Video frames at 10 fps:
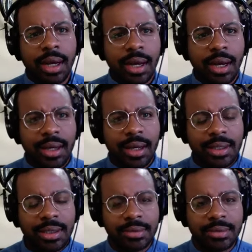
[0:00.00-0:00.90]

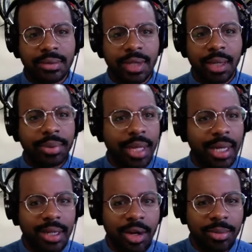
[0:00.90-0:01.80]
uh, uh,
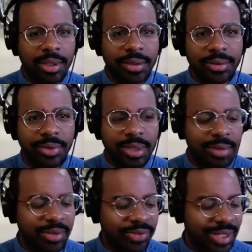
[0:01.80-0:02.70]
playing oboe. One of
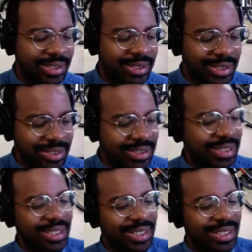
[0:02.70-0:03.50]
my friends is